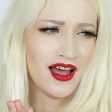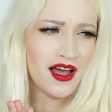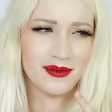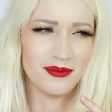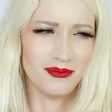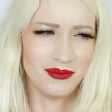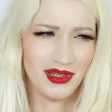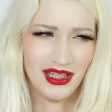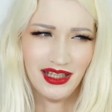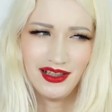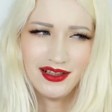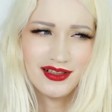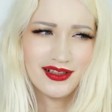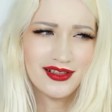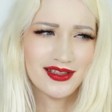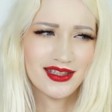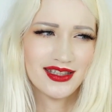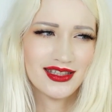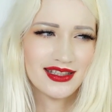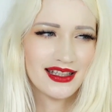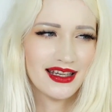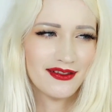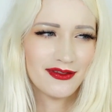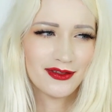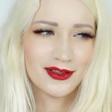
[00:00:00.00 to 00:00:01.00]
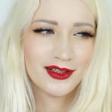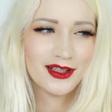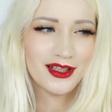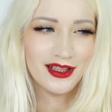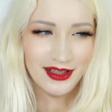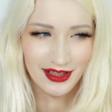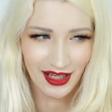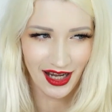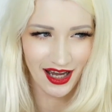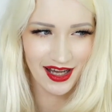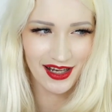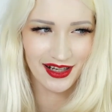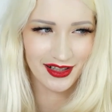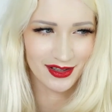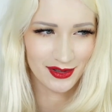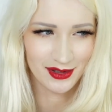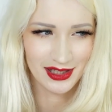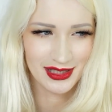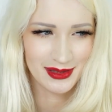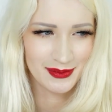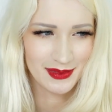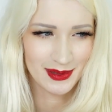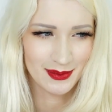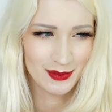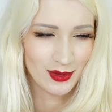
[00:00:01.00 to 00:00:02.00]
Mean Girls is definitely not a
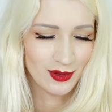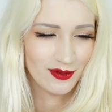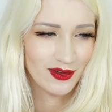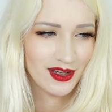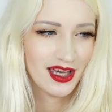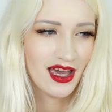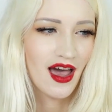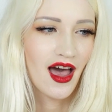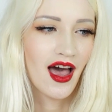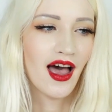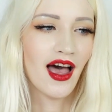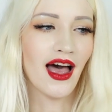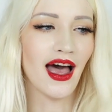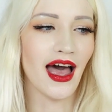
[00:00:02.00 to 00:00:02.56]
Christmas movie.